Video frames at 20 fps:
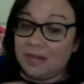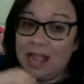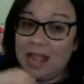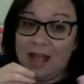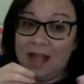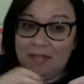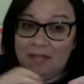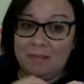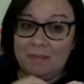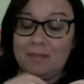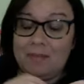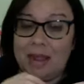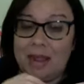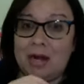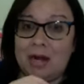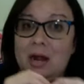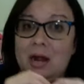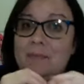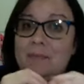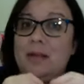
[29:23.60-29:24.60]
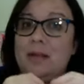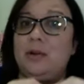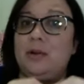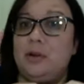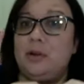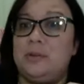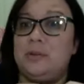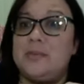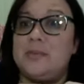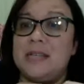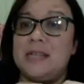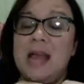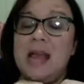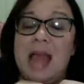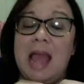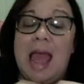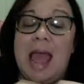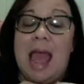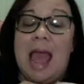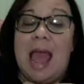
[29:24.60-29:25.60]
have them pair up in groups,
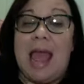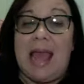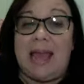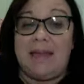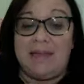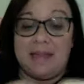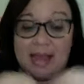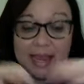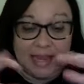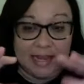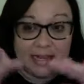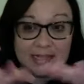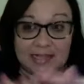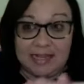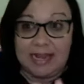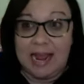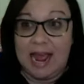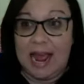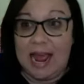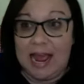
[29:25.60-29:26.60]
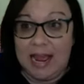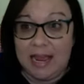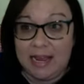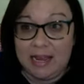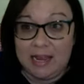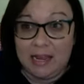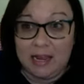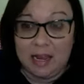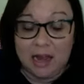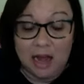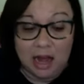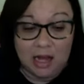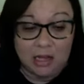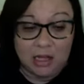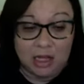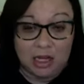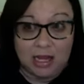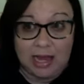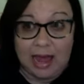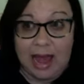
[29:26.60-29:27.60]
and they can take a
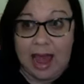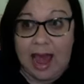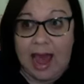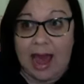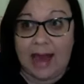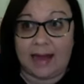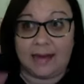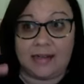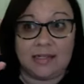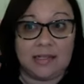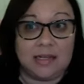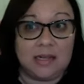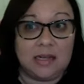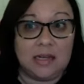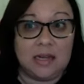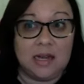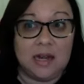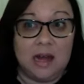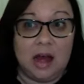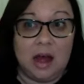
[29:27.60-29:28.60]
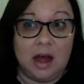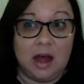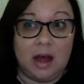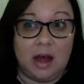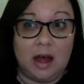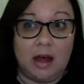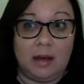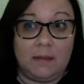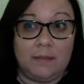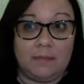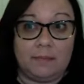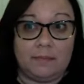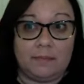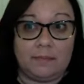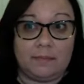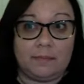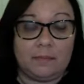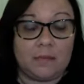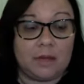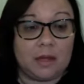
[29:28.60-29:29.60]
look at um,
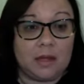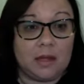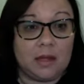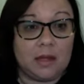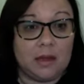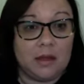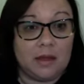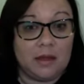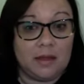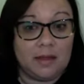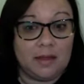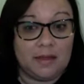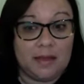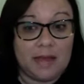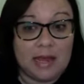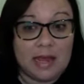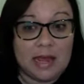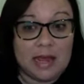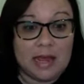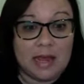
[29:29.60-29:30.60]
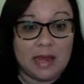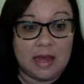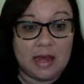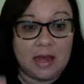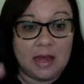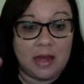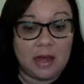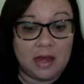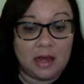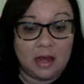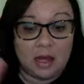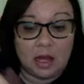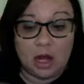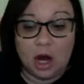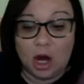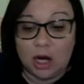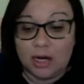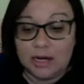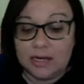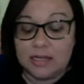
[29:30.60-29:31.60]
the
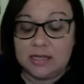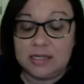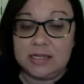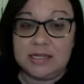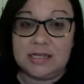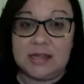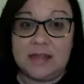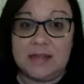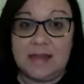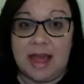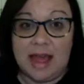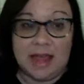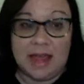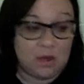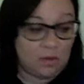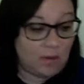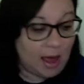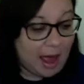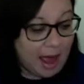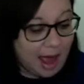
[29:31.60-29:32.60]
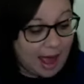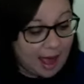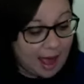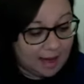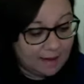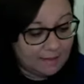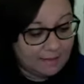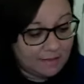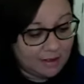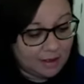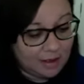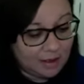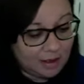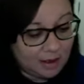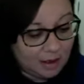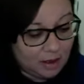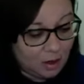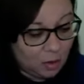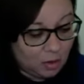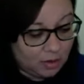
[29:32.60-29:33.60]
cartons that you have
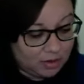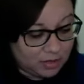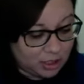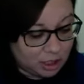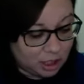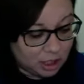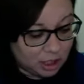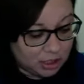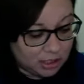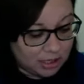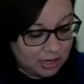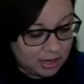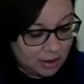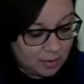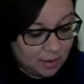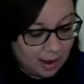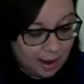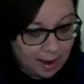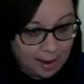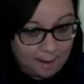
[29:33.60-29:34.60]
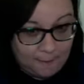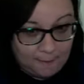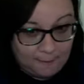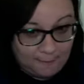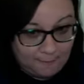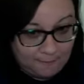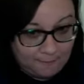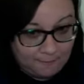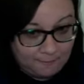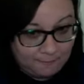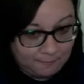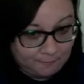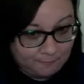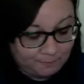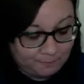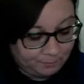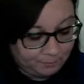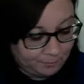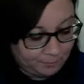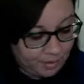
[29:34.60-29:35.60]
or the jars that you have.
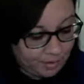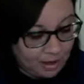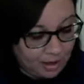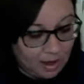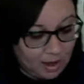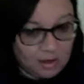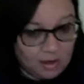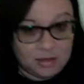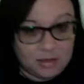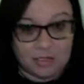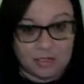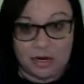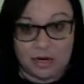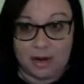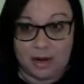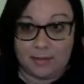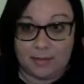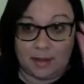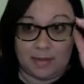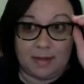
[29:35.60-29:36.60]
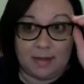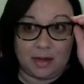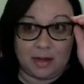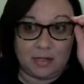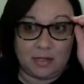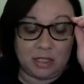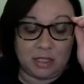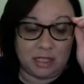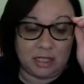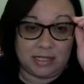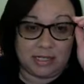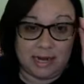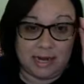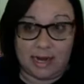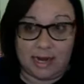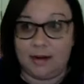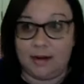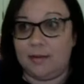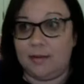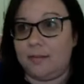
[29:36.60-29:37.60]
Sorry, my mouse just
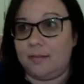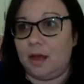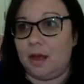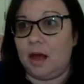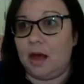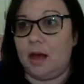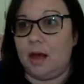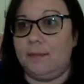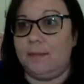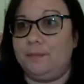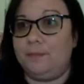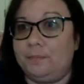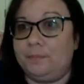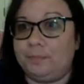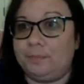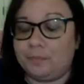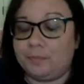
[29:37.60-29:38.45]
died. Um,